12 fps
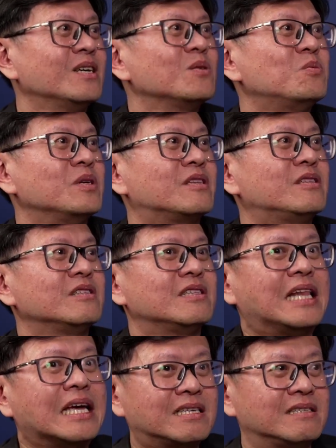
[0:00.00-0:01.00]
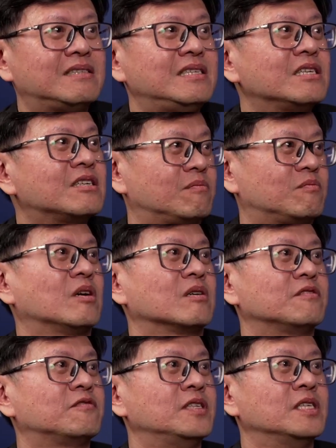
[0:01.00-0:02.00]
with legacy
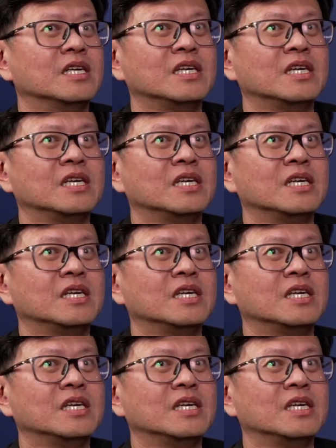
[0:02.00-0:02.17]
cryptography